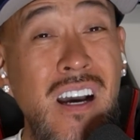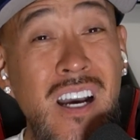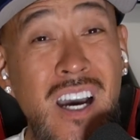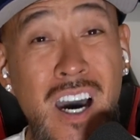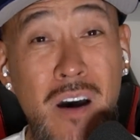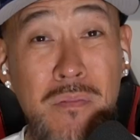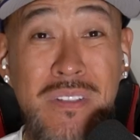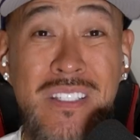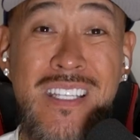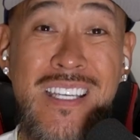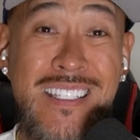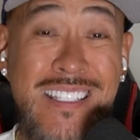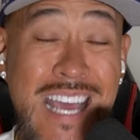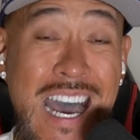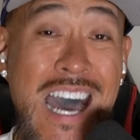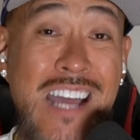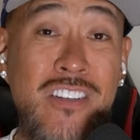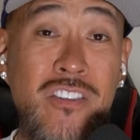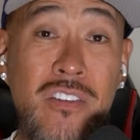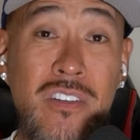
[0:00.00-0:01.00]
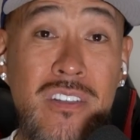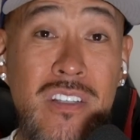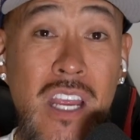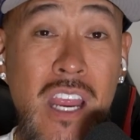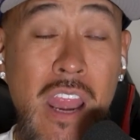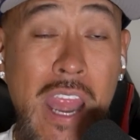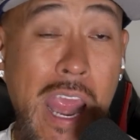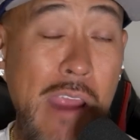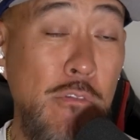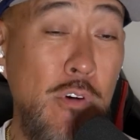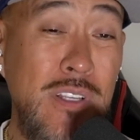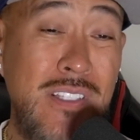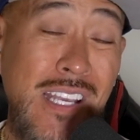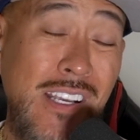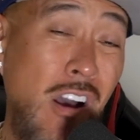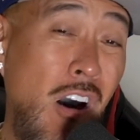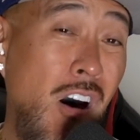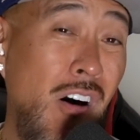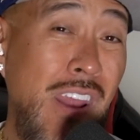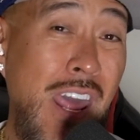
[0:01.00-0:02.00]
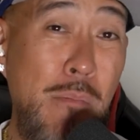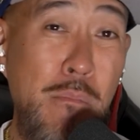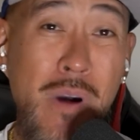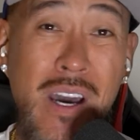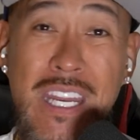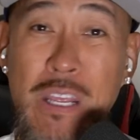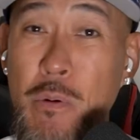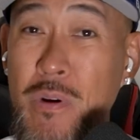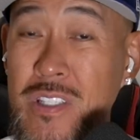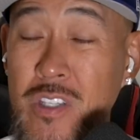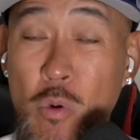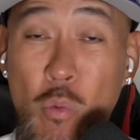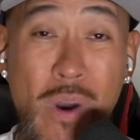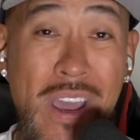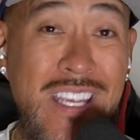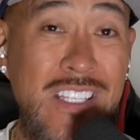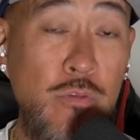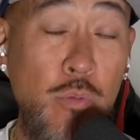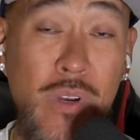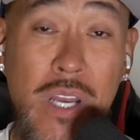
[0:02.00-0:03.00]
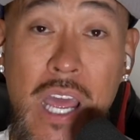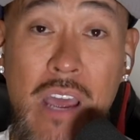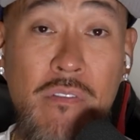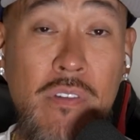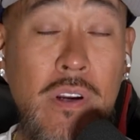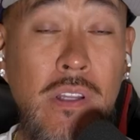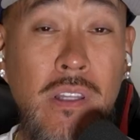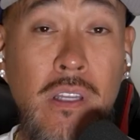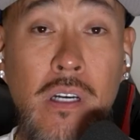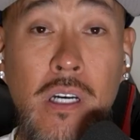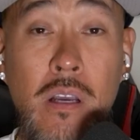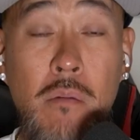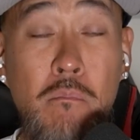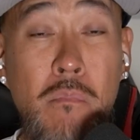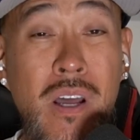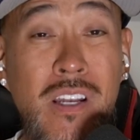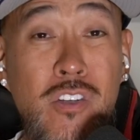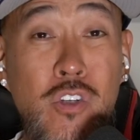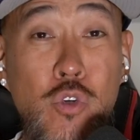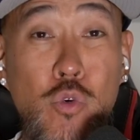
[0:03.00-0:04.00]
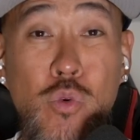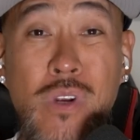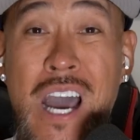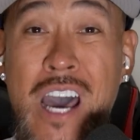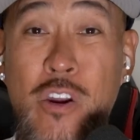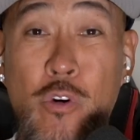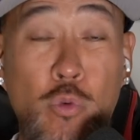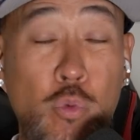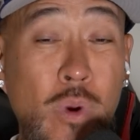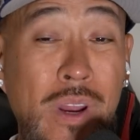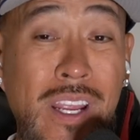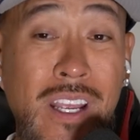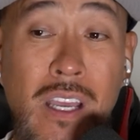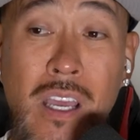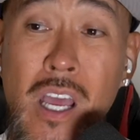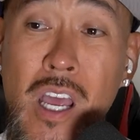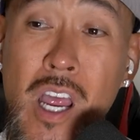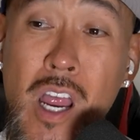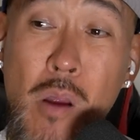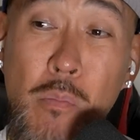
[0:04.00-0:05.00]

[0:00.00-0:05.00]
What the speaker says: Comes the Dodgers. Everyone's like, oh, that money was a waste, whatever. Look, my dude got a ring.